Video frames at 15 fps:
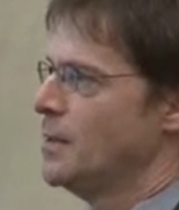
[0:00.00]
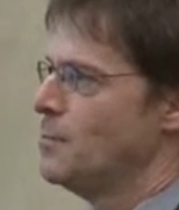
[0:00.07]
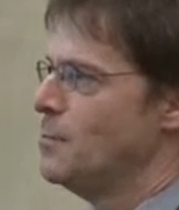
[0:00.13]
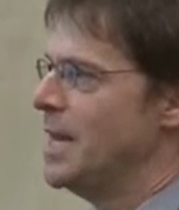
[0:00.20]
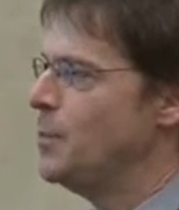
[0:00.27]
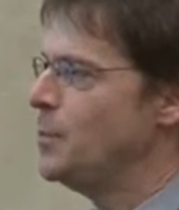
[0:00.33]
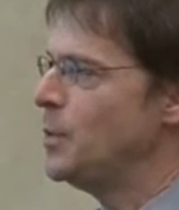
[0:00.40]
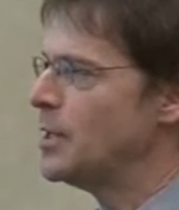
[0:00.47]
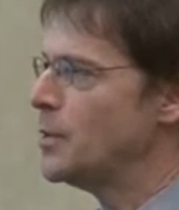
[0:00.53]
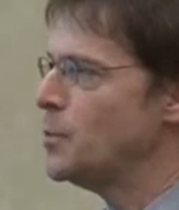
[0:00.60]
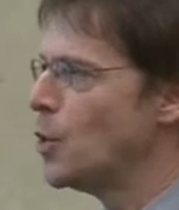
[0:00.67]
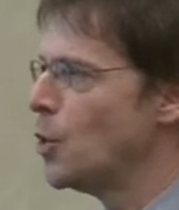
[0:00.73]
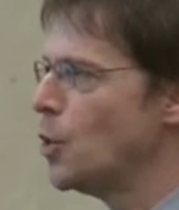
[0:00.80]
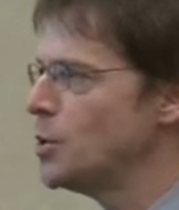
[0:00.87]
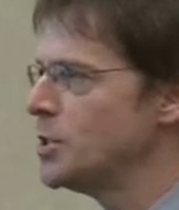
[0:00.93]
Maybe the
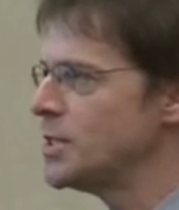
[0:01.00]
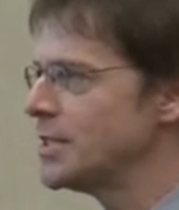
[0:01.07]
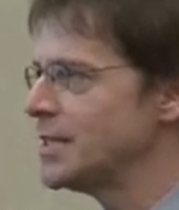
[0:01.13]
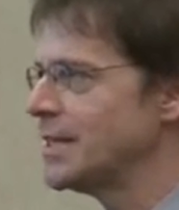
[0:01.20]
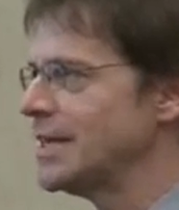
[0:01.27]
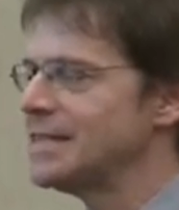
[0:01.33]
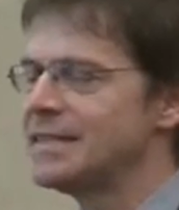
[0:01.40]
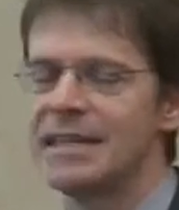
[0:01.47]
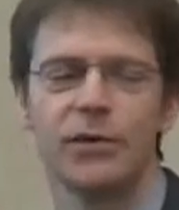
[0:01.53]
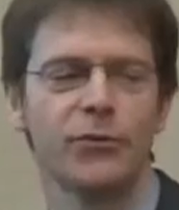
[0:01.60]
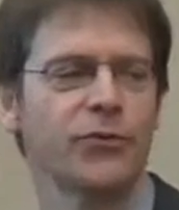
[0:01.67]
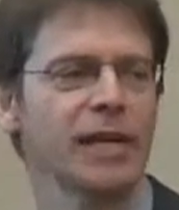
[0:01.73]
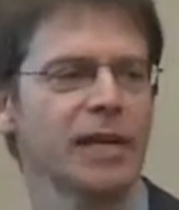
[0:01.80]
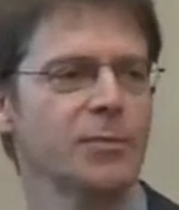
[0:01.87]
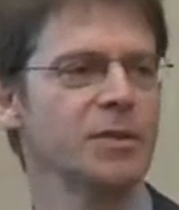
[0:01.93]
most, I say,
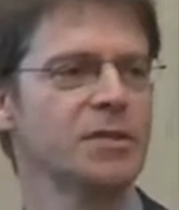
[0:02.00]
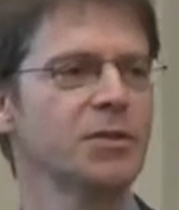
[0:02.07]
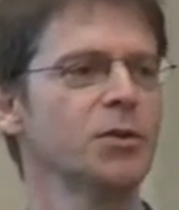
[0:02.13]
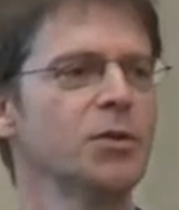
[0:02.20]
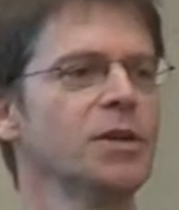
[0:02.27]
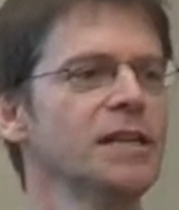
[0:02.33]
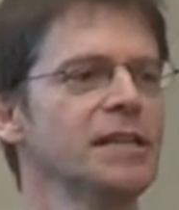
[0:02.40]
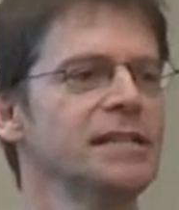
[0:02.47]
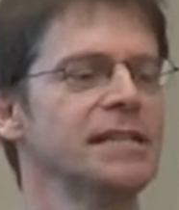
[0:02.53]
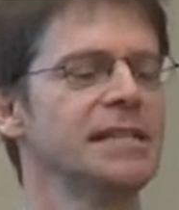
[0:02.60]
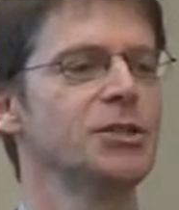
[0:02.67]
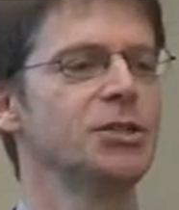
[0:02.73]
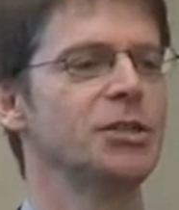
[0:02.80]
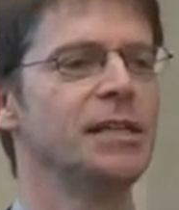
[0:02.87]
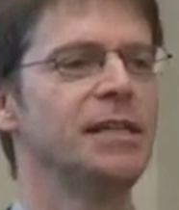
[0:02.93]
famous
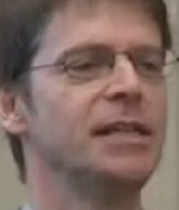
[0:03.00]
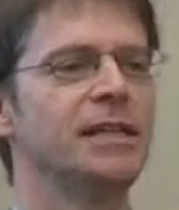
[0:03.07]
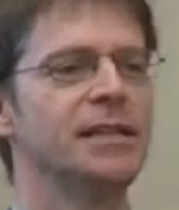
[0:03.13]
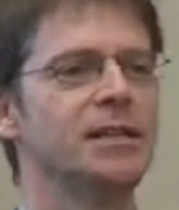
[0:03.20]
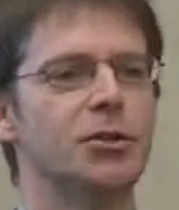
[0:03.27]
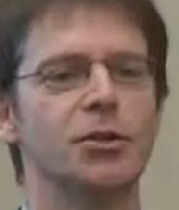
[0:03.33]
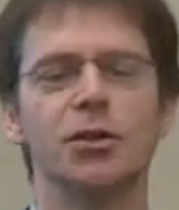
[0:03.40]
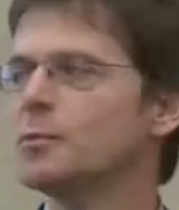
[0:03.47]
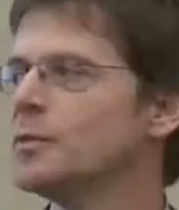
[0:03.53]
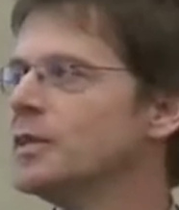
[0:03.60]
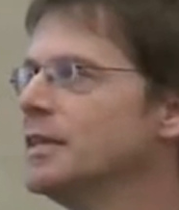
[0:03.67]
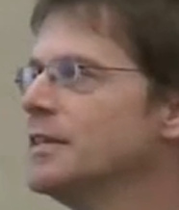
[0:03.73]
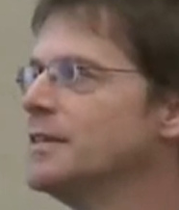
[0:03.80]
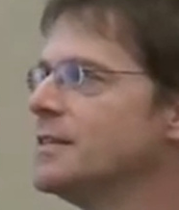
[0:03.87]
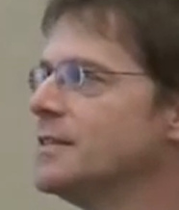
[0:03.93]
organization here in
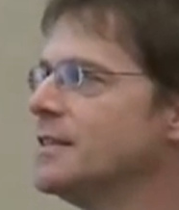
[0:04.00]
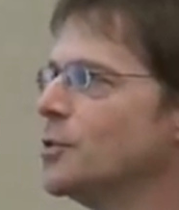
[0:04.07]
Germany is